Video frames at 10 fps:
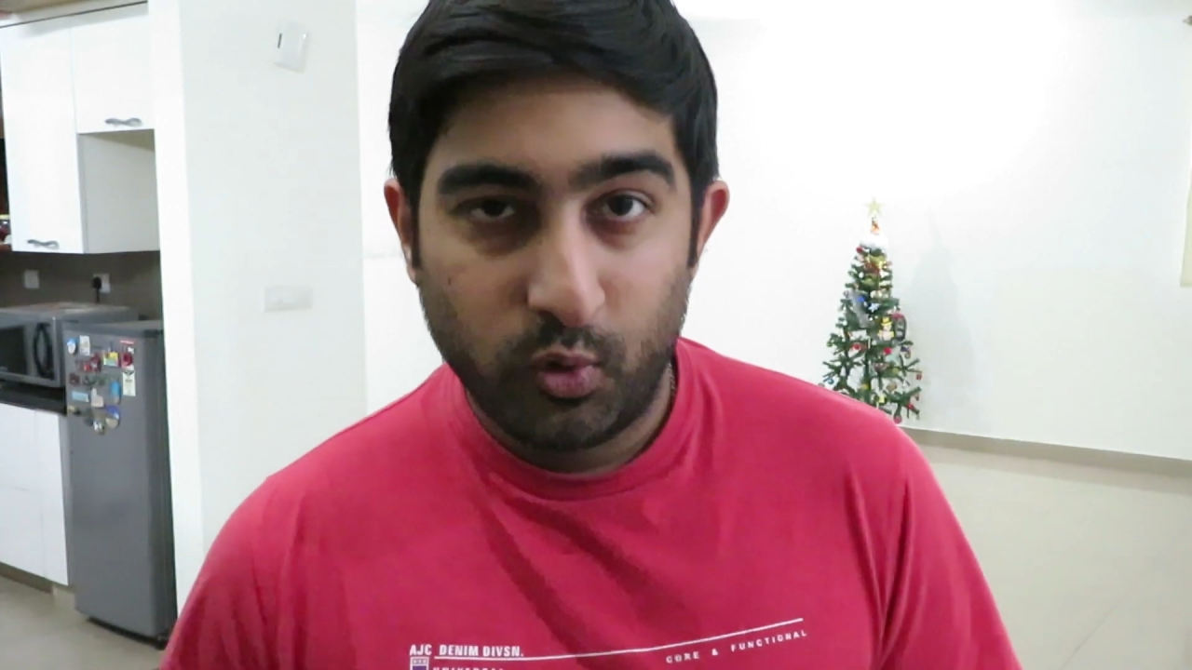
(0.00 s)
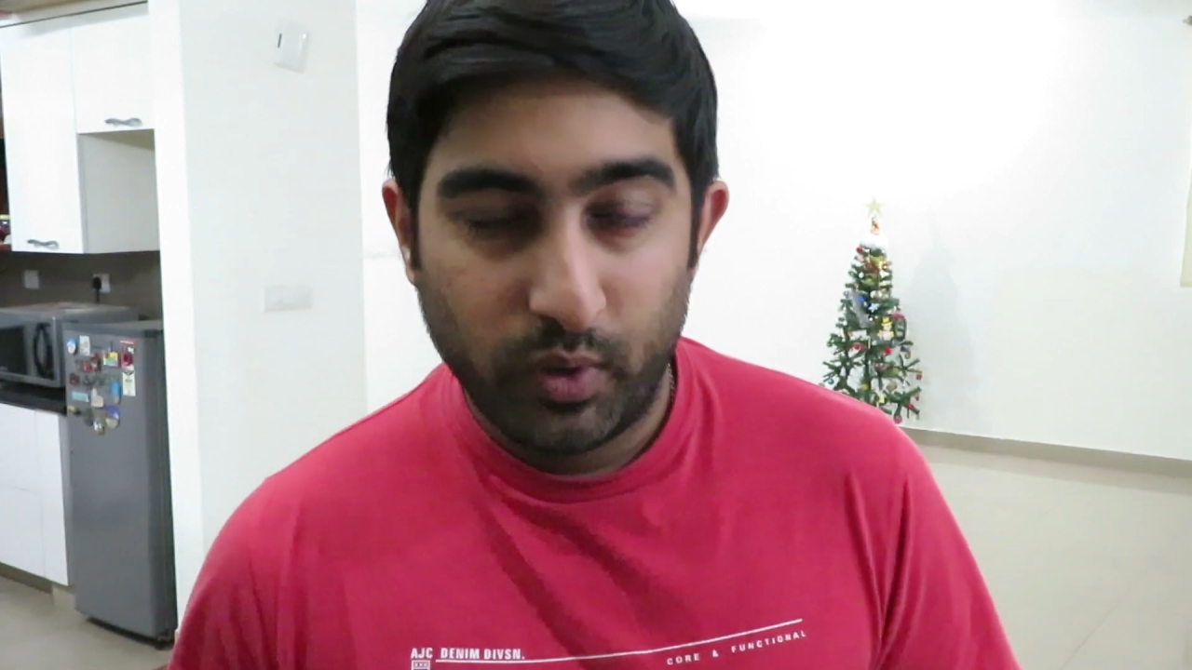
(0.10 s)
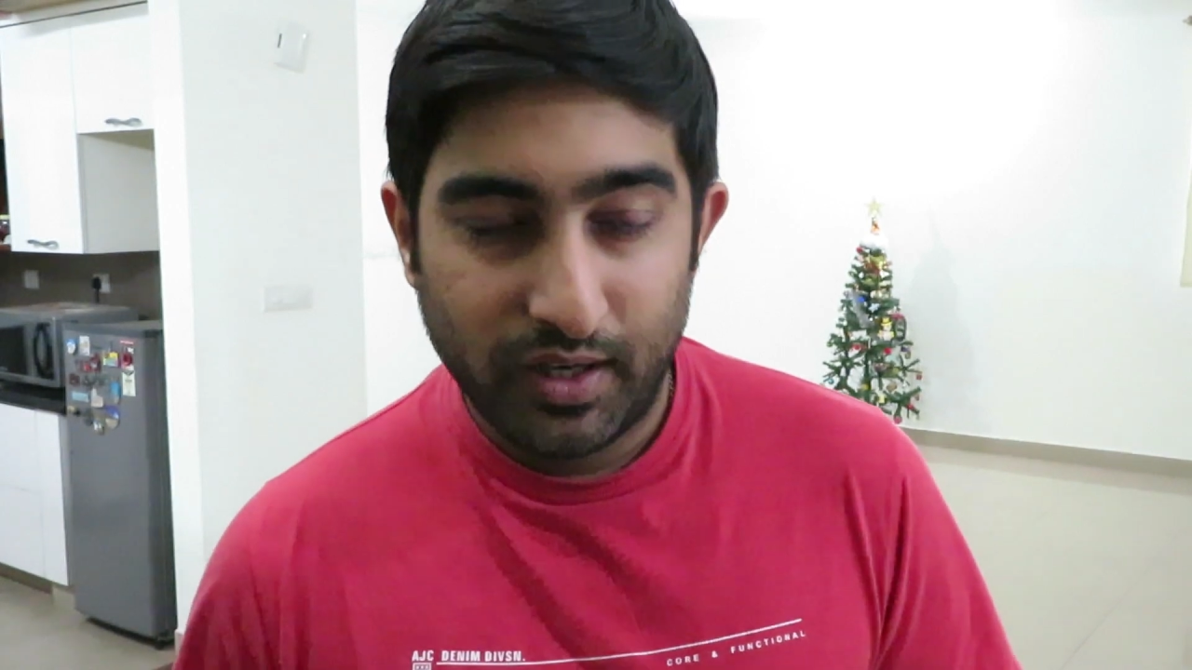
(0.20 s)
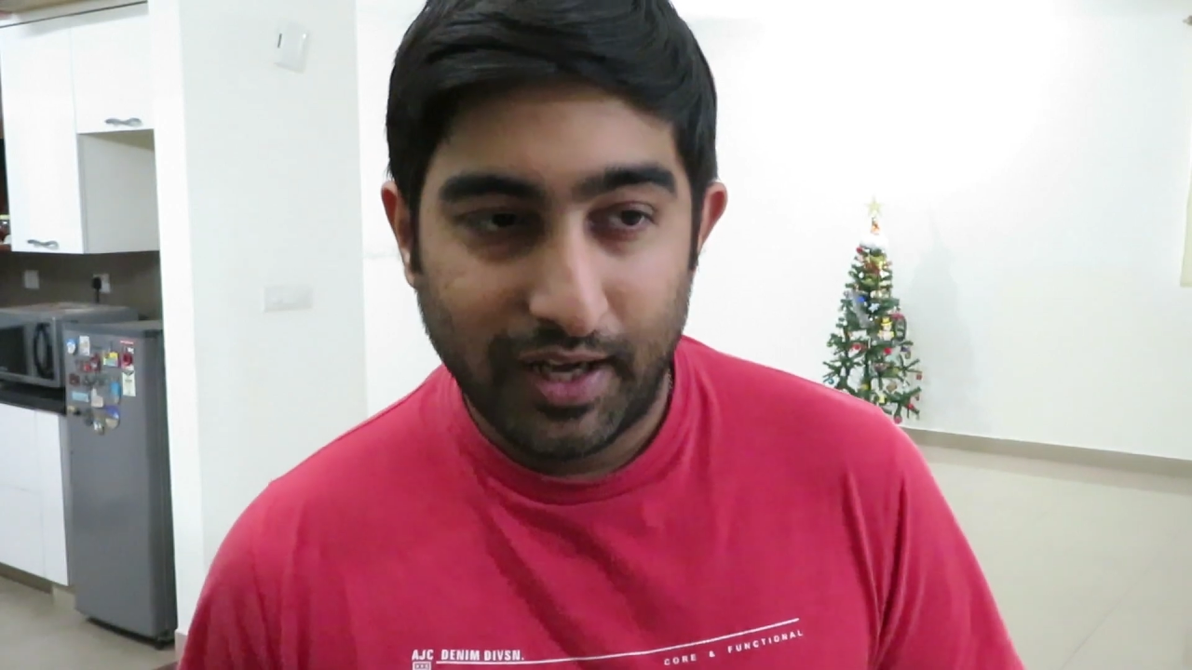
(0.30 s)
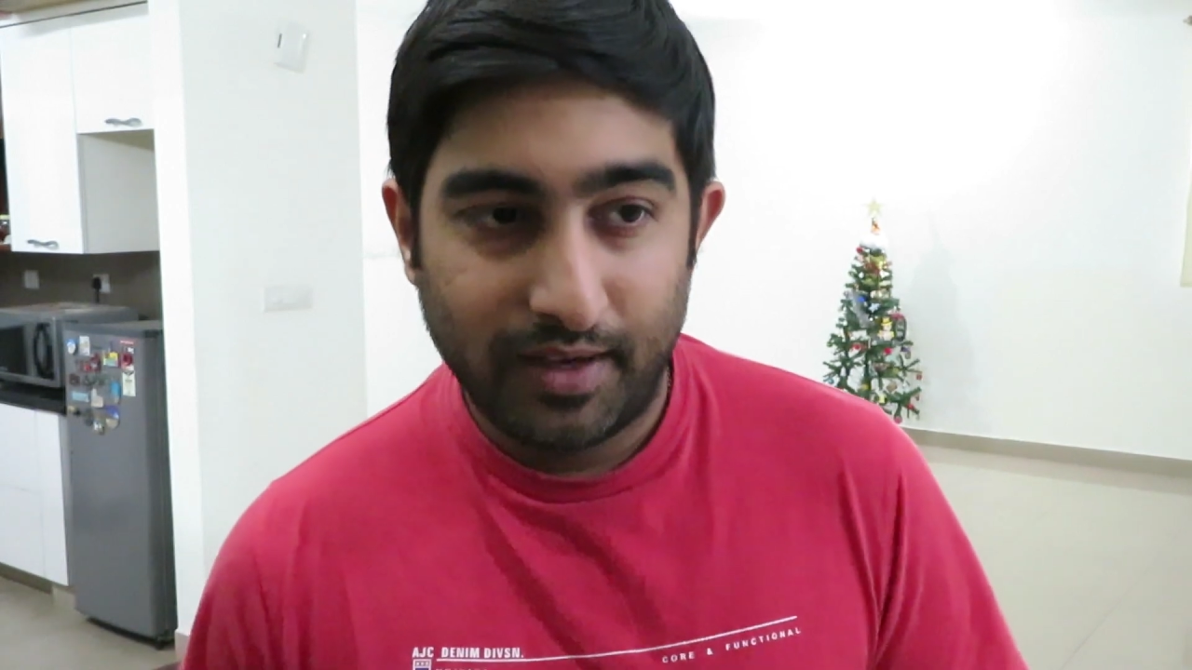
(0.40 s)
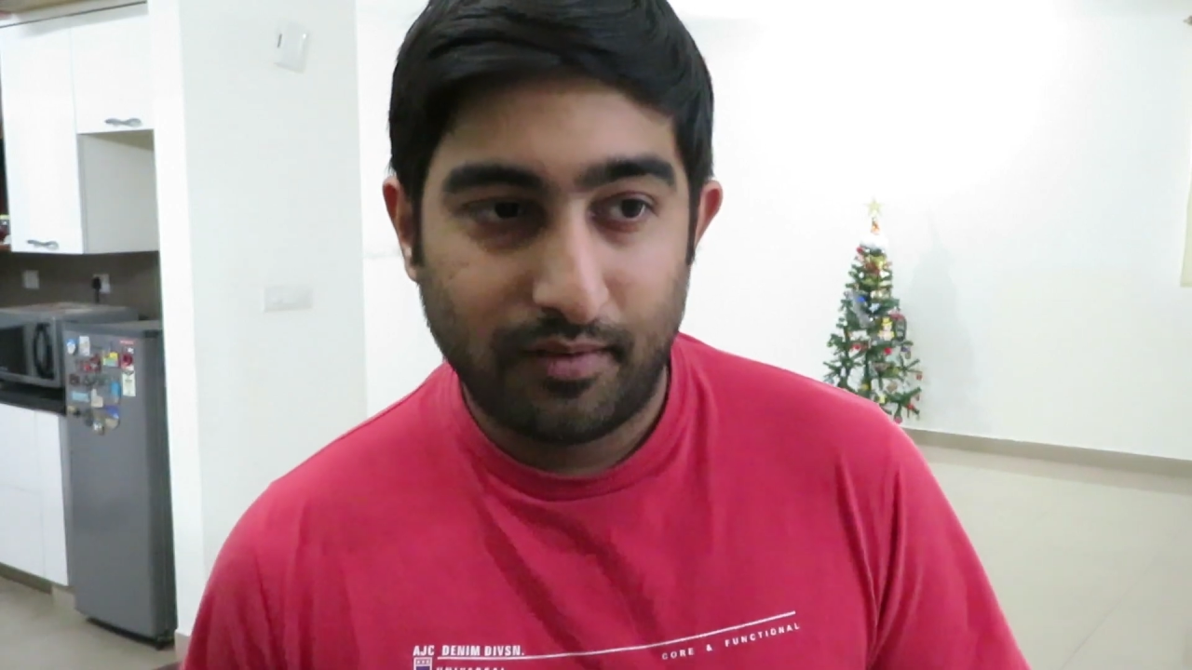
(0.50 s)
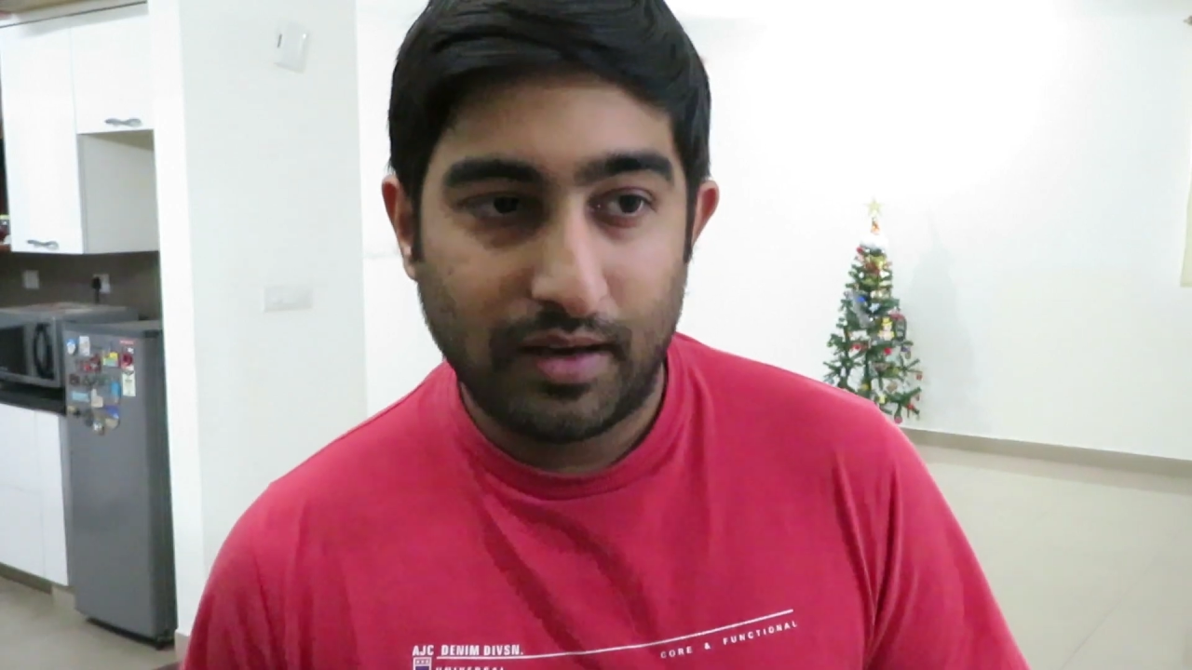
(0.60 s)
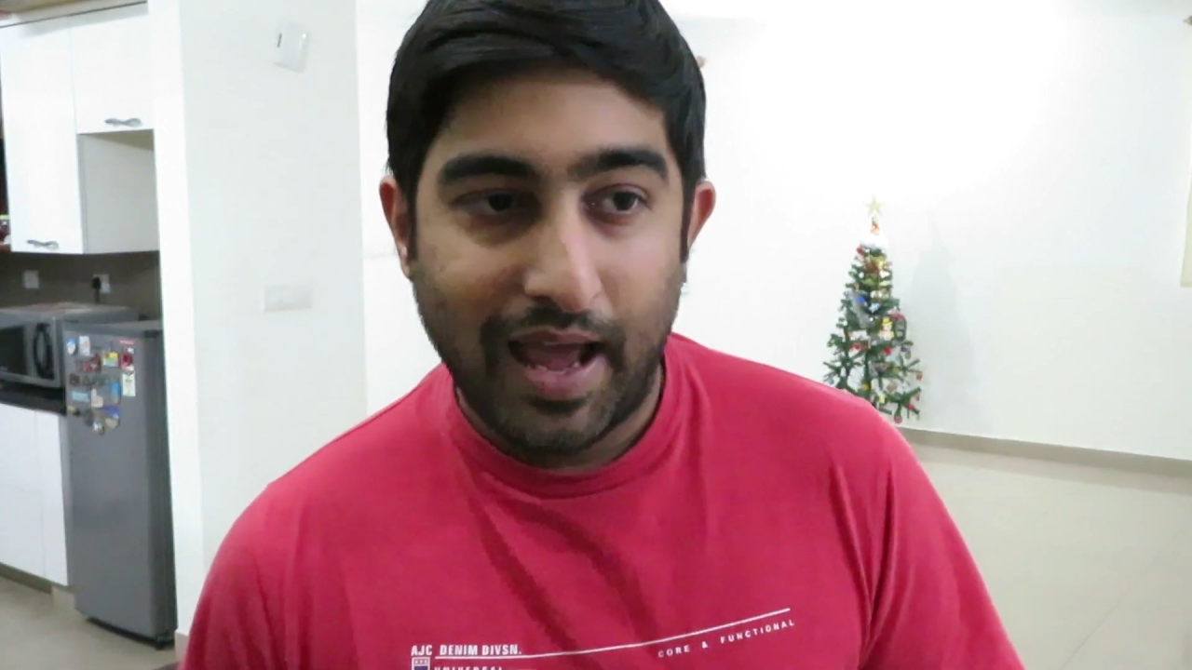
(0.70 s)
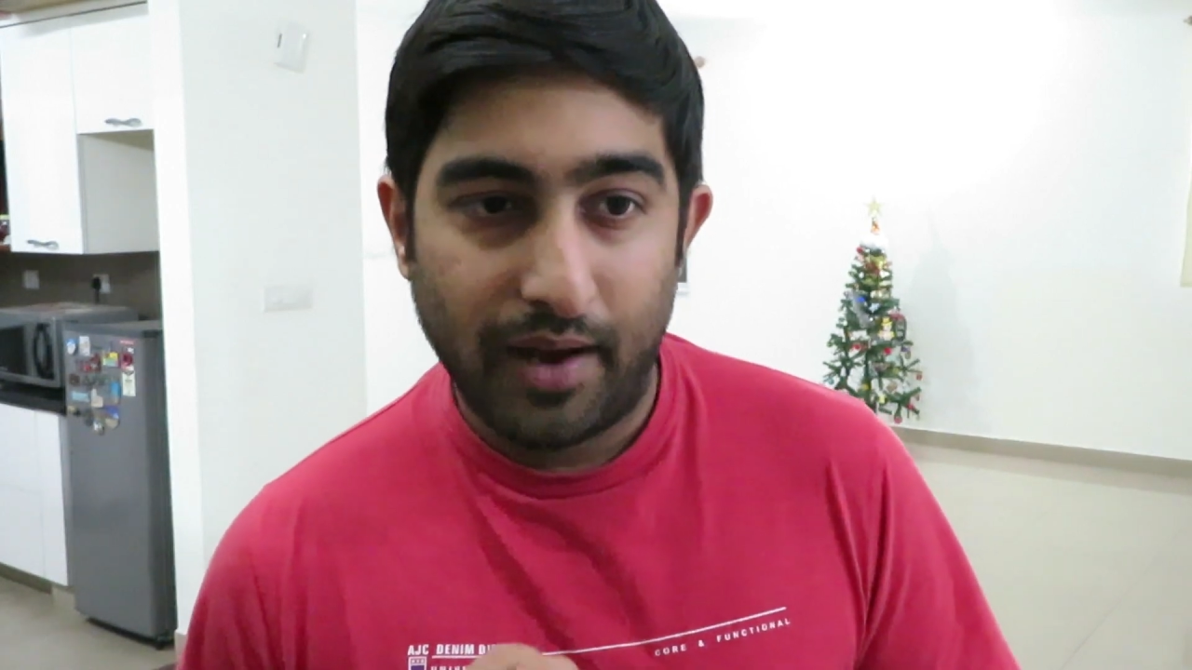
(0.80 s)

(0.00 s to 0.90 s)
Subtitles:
you will get